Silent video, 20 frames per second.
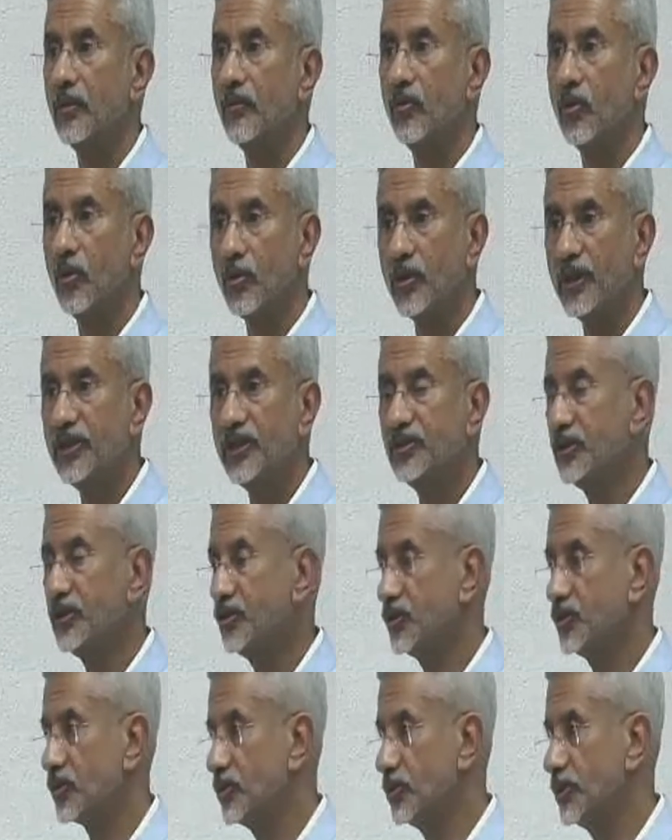For
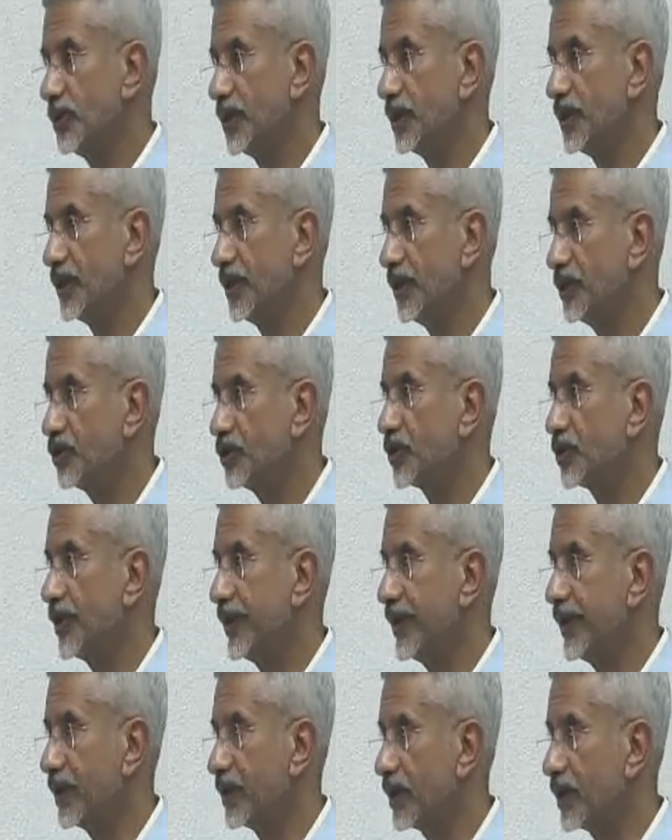reasons rooted in
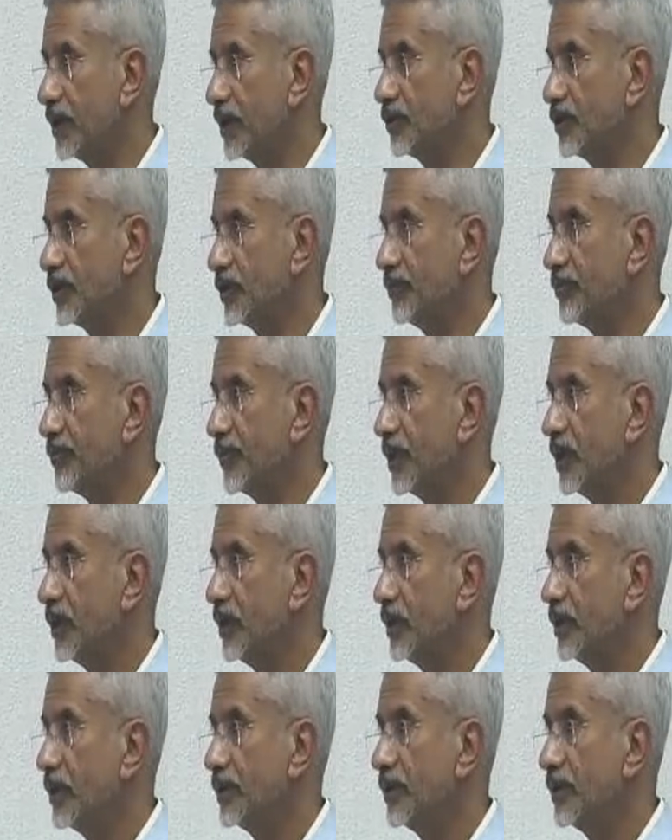history and culture,
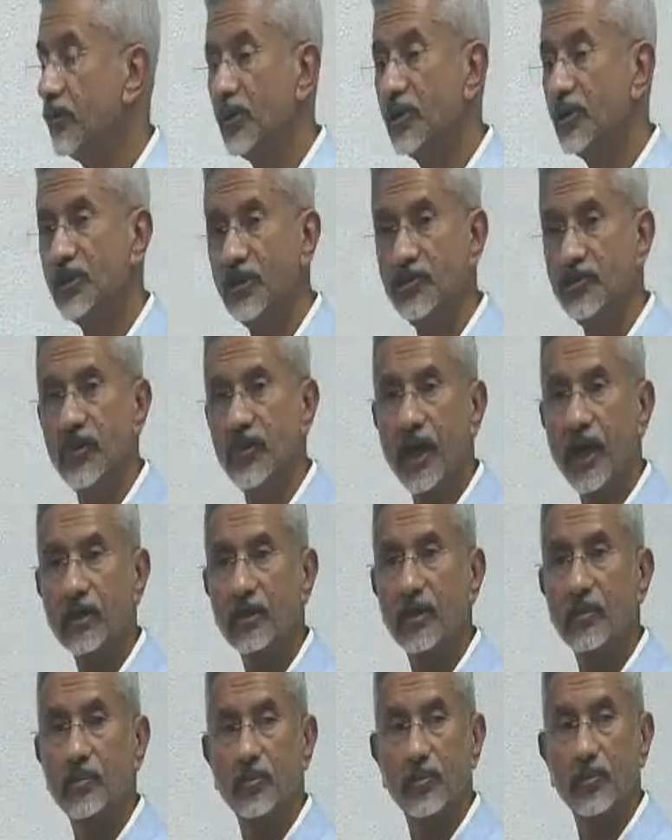there was in
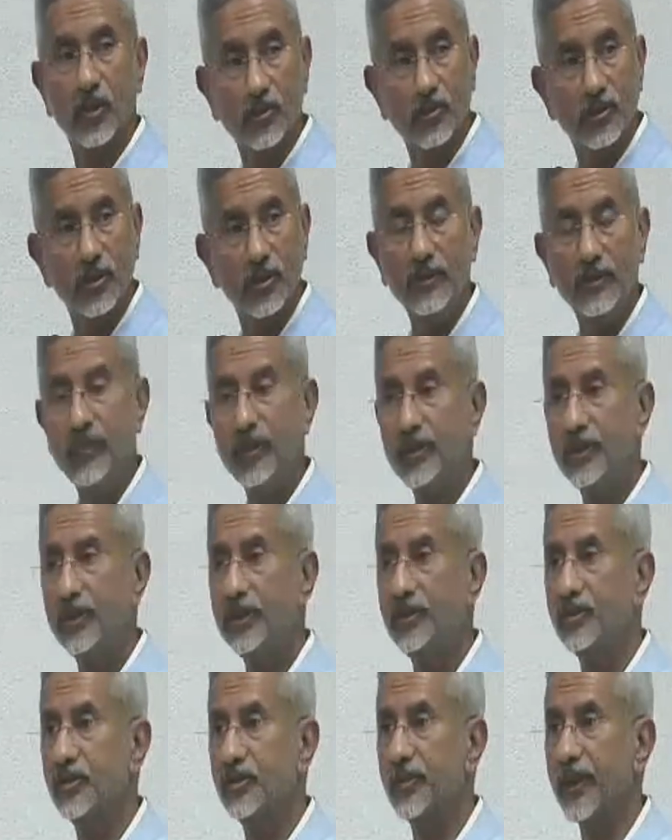fact a proclivity
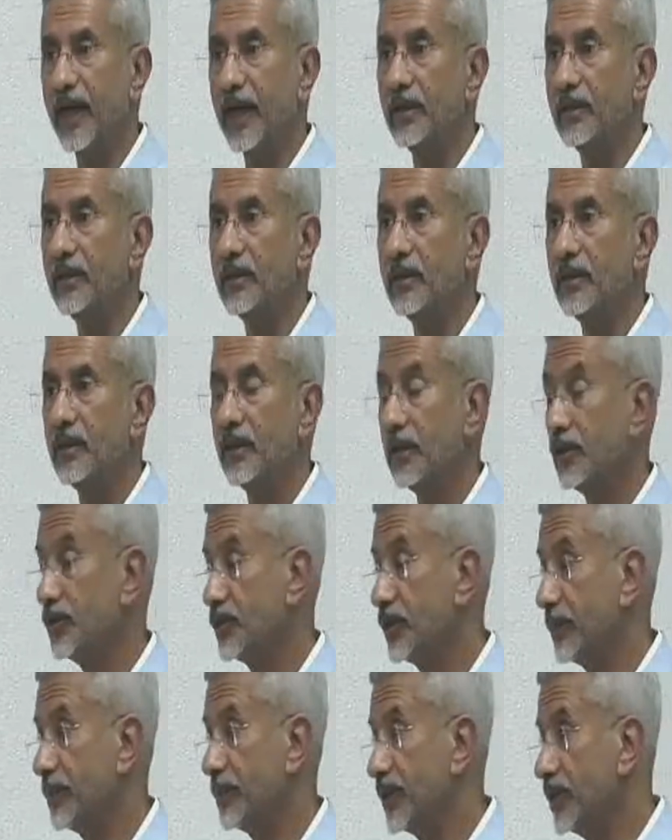in Japan, in
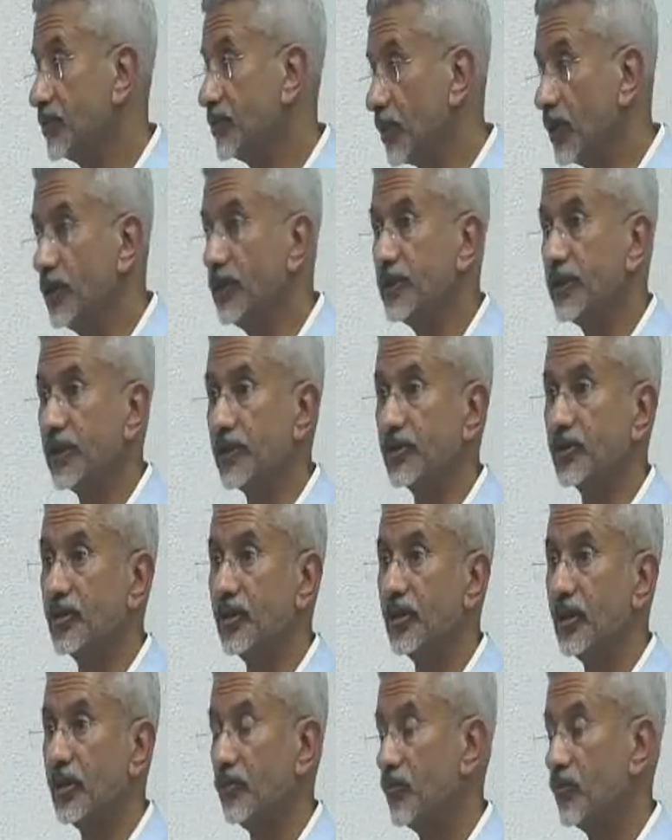Japanese politics,
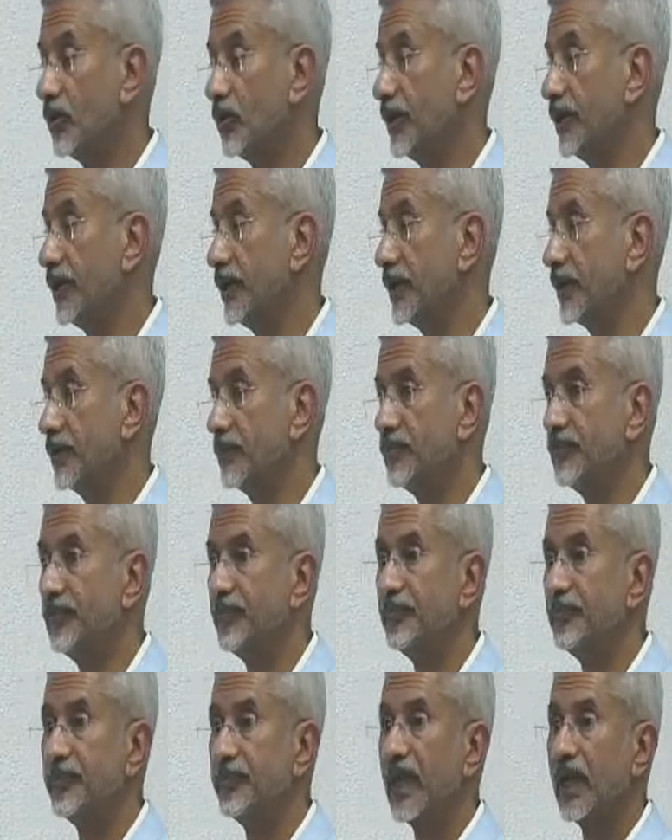for India.
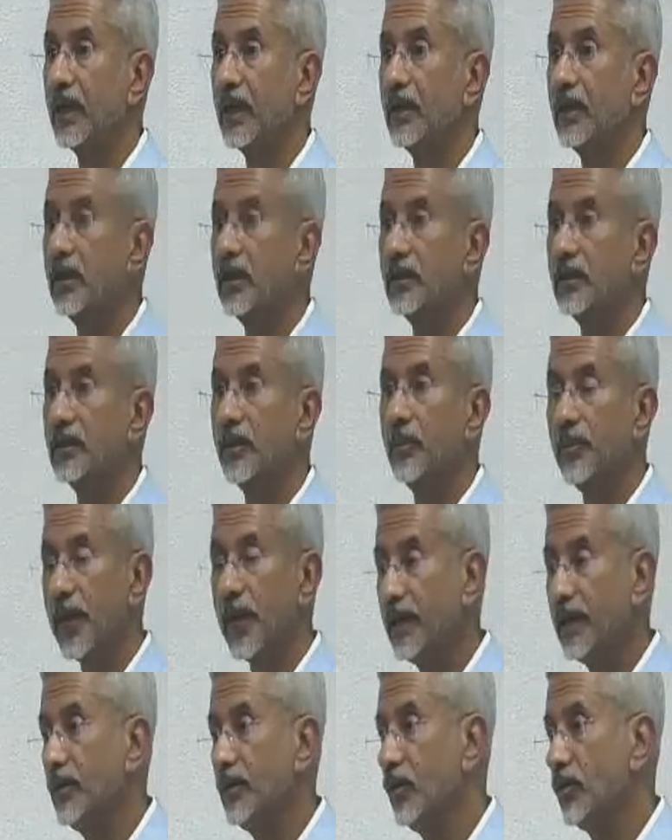The
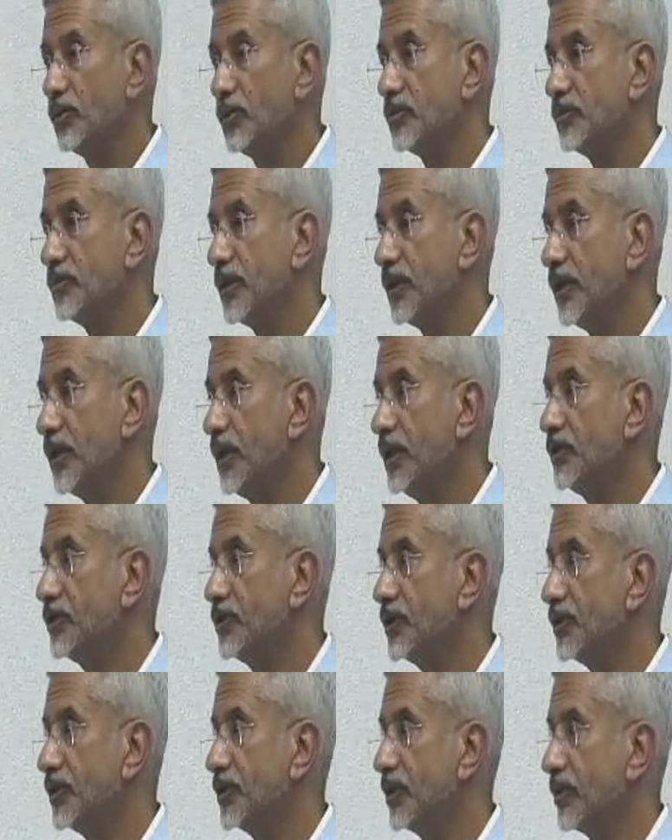paradox of the
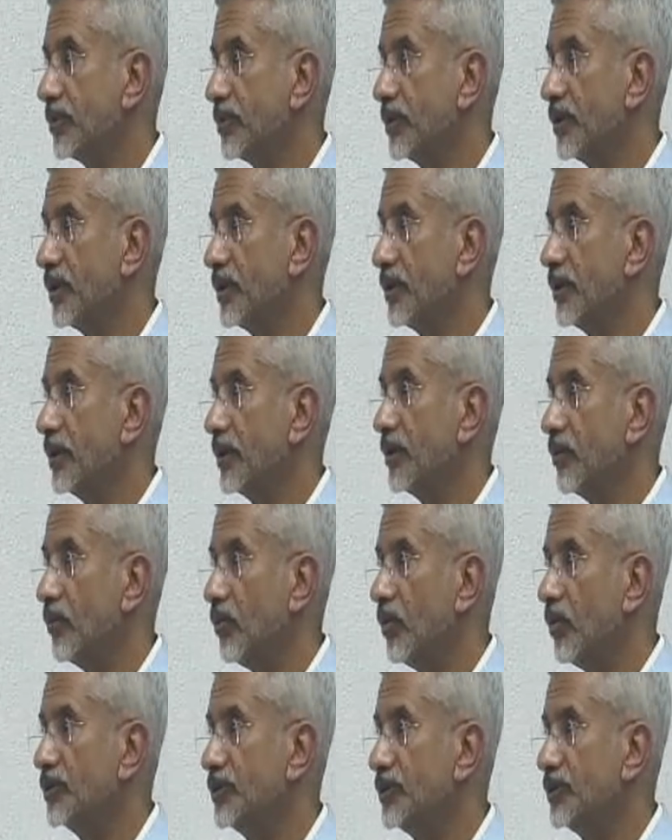relationship
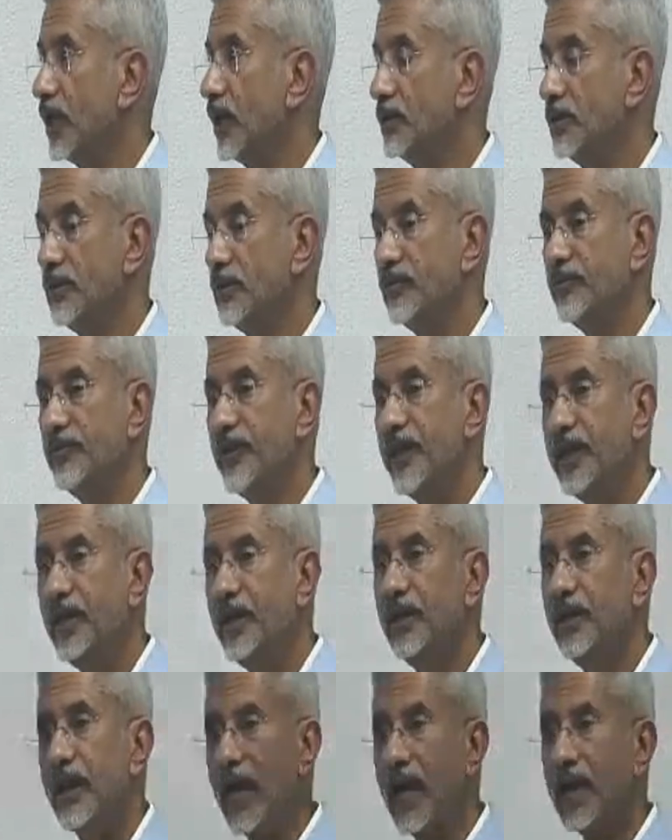was that the very
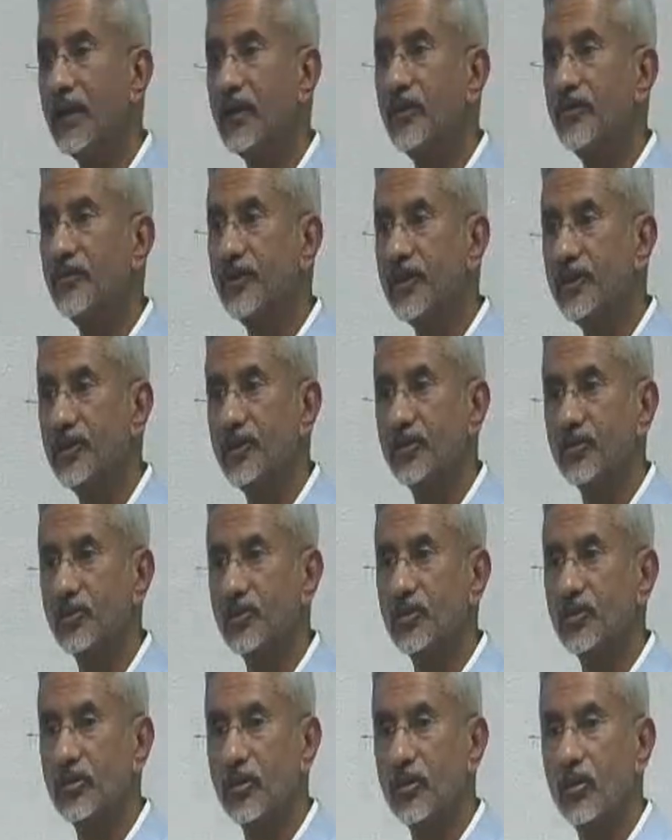lack of
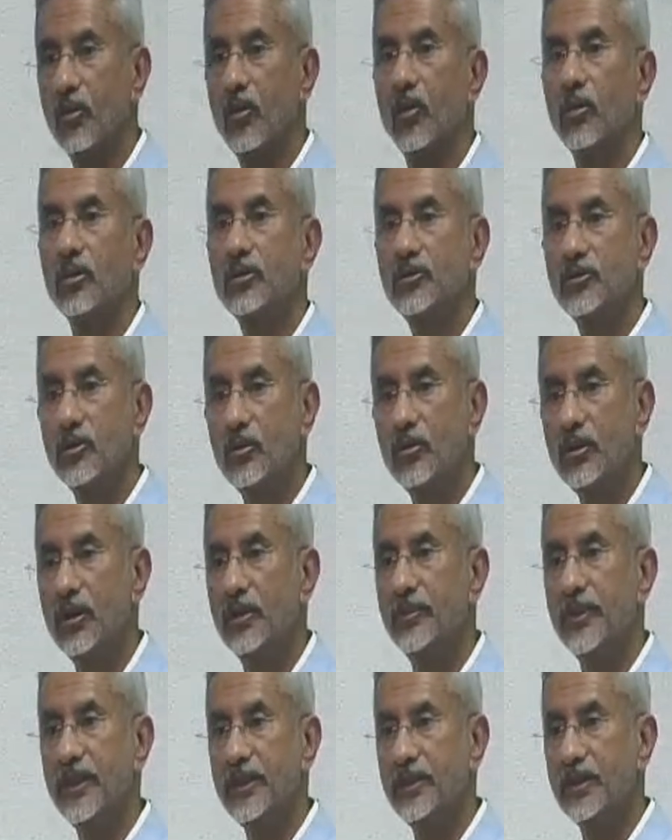issues also
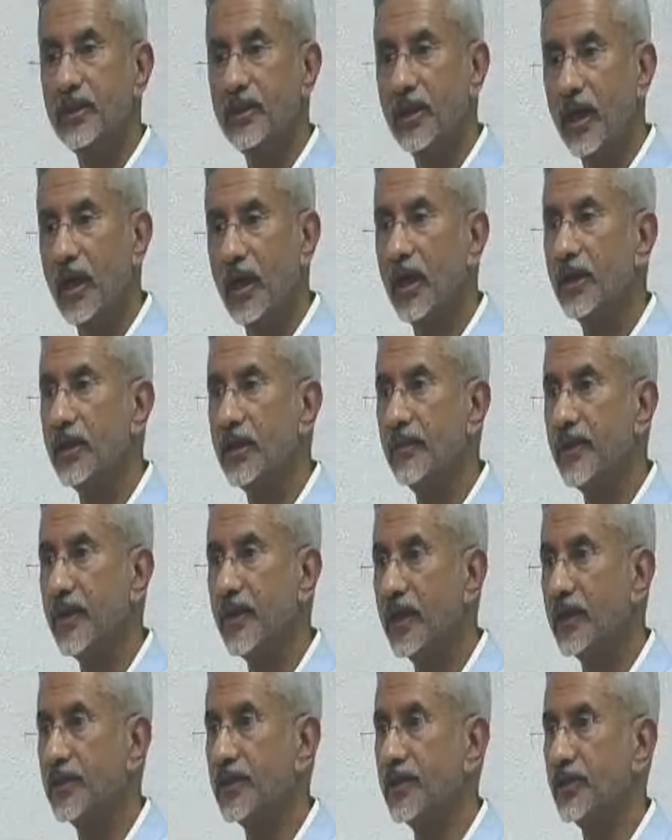limited
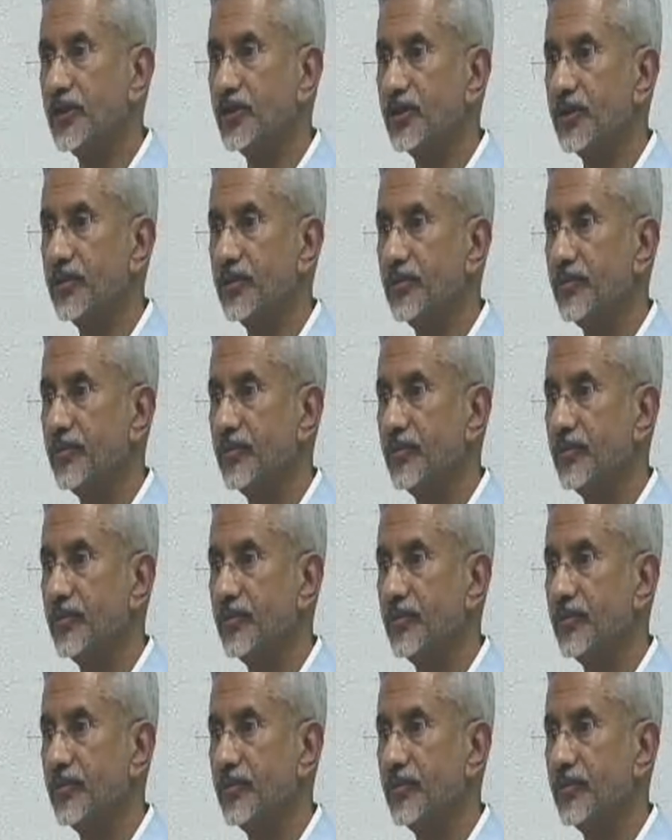high-level attention.